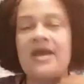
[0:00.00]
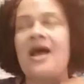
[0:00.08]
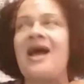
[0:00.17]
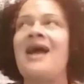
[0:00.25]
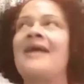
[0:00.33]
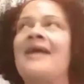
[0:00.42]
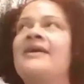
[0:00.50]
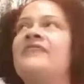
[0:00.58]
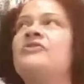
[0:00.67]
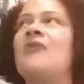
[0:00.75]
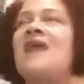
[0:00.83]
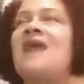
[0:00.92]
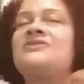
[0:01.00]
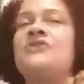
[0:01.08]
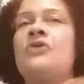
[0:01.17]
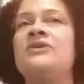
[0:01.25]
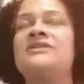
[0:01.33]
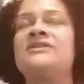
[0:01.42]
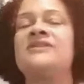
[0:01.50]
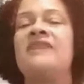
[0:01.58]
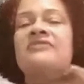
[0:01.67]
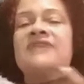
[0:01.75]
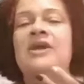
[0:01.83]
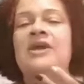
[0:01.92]
If you guys notice, never
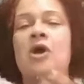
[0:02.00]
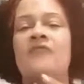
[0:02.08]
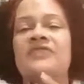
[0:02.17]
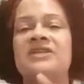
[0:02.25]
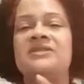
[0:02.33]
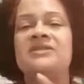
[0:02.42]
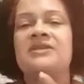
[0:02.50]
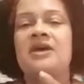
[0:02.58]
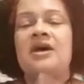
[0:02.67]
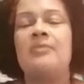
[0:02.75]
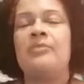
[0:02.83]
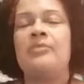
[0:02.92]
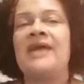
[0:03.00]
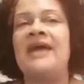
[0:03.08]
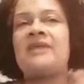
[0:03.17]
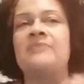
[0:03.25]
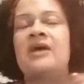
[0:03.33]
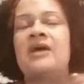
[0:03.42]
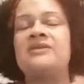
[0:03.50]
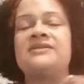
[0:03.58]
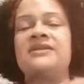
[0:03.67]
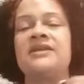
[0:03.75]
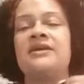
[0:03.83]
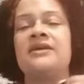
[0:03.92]
take off this black
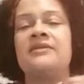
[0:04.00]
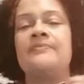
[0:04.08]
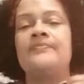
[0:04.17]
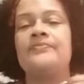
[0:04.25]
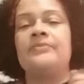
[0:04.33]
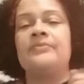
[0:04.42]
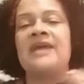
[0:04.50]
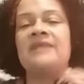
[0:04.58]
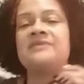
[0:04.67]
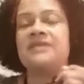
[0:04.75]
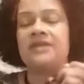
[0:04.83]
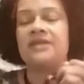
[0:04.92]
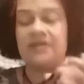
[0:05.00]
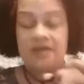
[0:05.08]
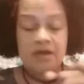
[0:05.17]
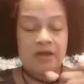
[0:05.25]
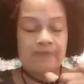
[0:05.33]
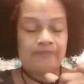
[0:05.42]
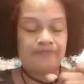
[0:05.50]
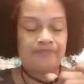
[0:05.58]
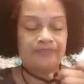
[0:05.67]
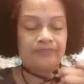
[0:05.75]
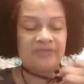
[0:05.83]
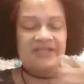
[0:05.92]
obsidian.
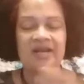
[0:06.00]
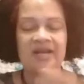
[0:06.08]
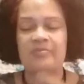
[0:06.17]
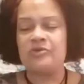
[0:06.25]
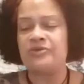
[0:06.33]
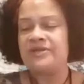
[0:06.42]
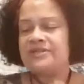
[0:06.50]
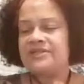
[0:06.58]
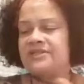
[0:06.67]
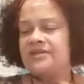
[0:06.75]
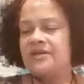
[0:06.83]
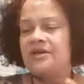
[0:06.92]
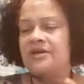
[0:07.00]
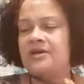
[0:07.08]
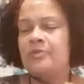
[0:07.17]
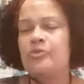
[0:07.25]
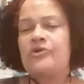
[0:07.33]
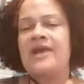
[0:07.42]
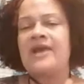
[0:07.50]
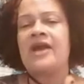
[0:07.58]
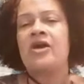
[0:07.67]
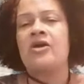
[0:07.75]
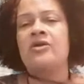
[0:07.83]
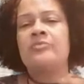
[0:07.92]
It's like a Buddhist
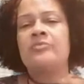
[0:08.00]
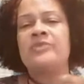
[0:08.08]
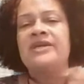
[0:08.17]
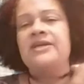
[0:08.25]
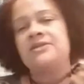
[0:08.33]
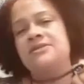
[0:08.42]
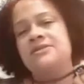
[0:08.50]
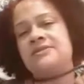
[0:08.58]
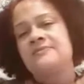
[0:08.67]
prayer beads.